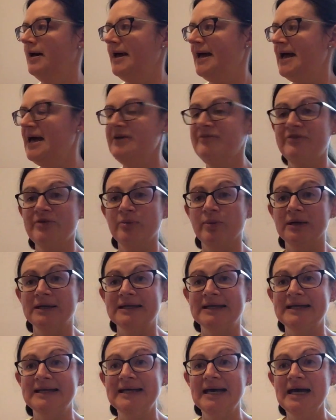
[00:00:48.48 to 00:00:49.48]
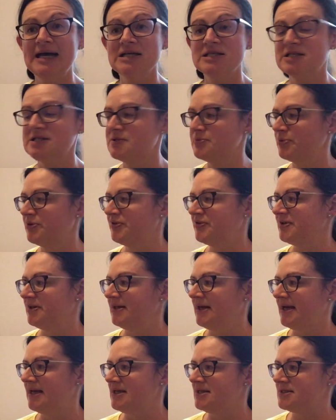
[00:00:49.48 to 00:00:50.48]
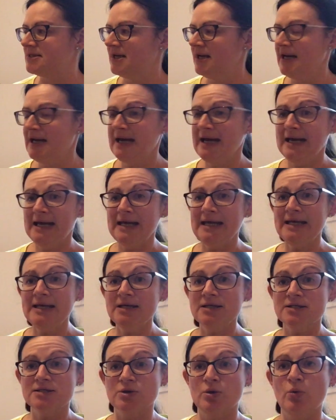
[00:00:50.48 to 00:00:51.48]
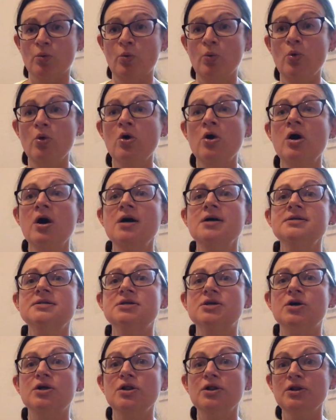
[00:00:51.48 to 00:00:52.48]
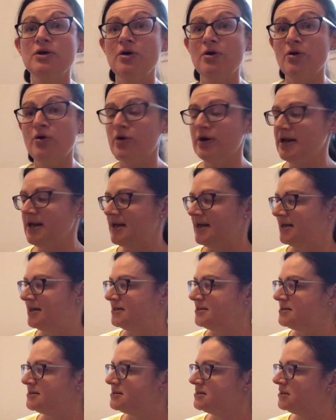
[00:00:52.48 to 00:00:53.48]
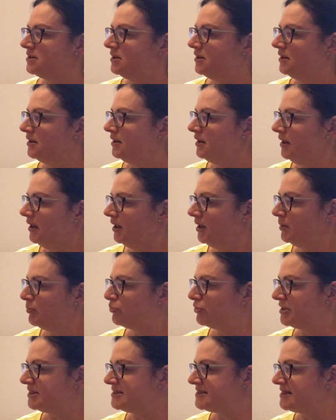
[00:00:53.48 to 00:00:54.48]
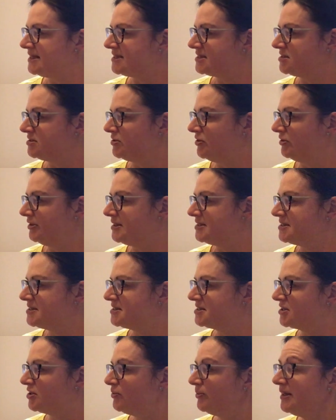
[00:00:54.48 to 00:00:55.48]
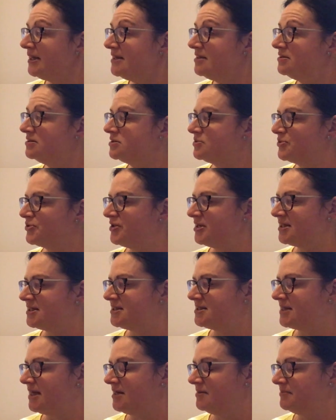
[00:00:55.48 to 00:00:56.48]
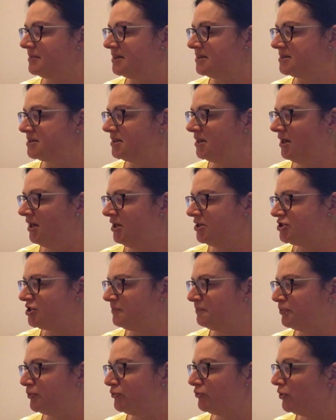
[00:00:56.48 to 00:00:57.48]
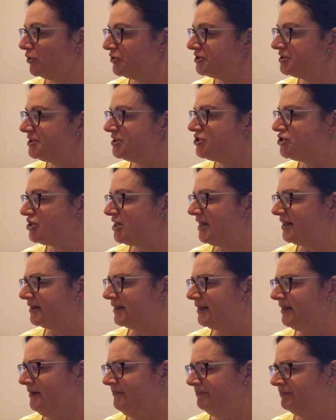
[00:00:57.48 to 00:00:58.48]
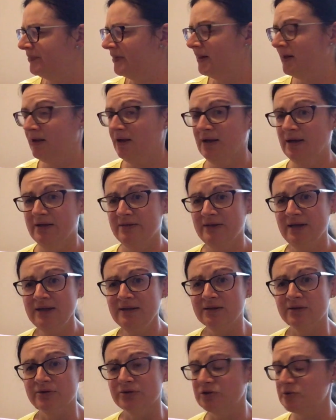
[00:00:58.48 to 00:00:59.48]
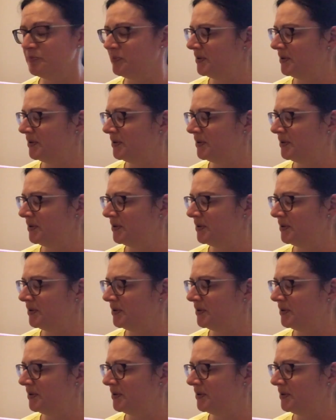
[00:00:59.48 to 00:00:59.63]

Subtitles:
Everyone gasped with delight. It was glorious! Princess Lolly squealed with excitement. She prodded the jelly and then looked